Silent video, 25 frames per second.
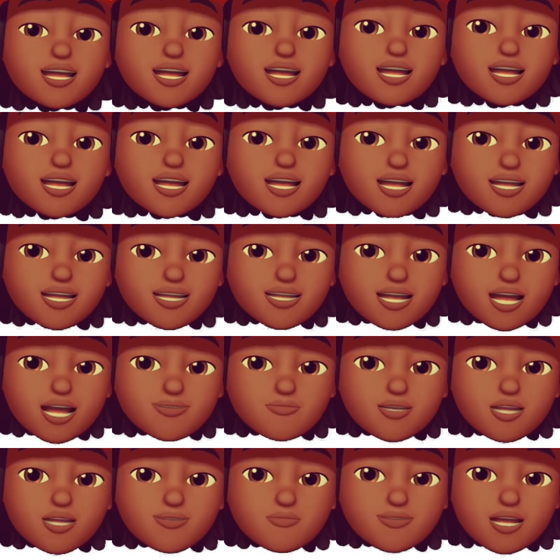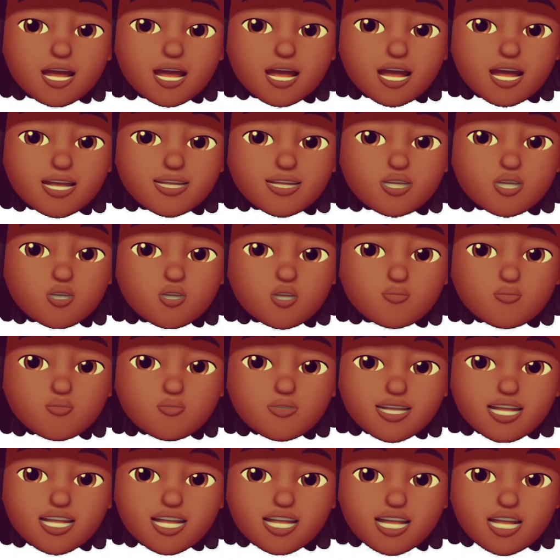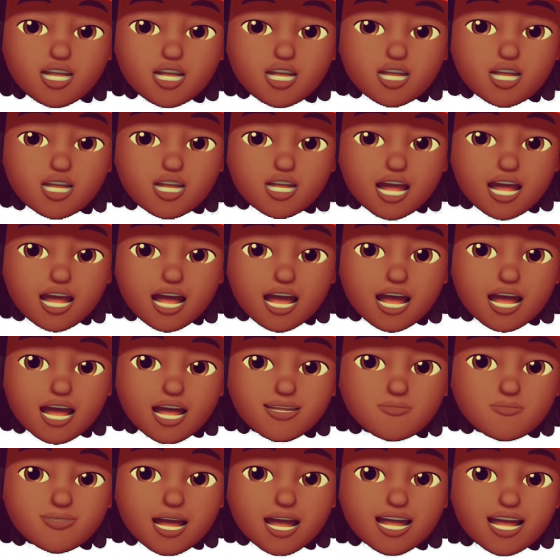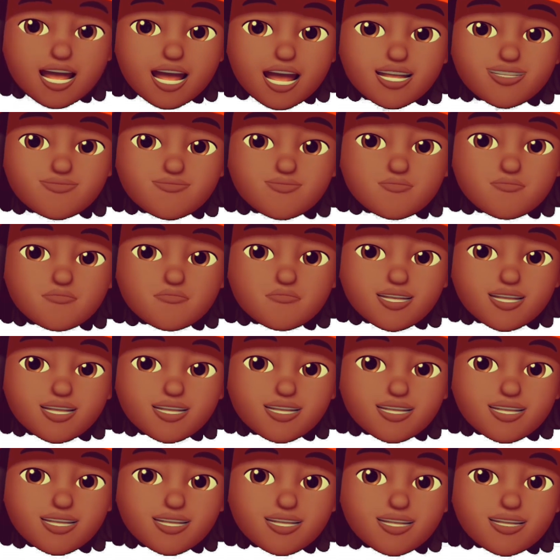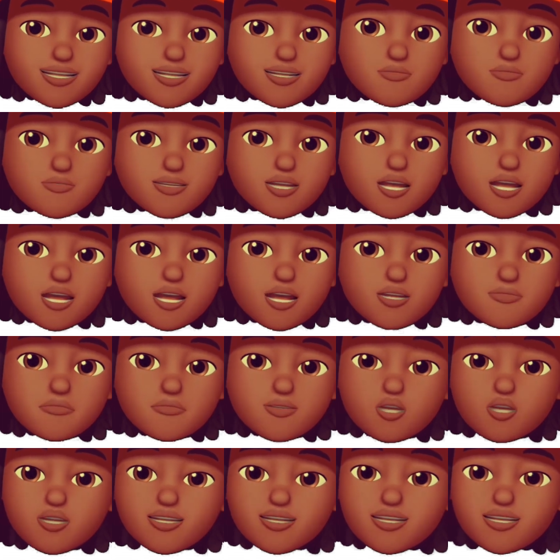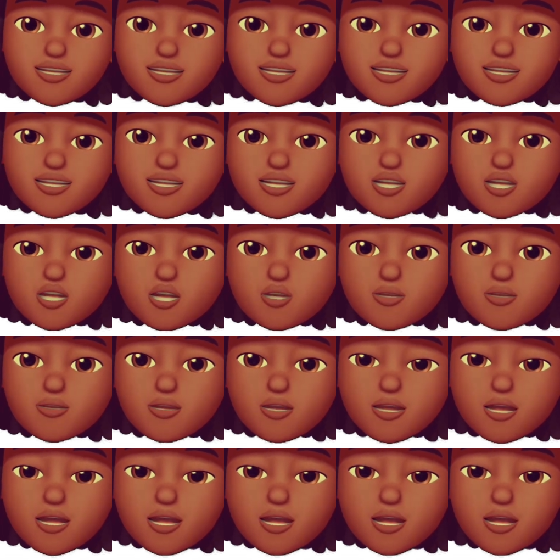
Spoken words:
It has come to my sober attention that I might have mixed some parts in the show.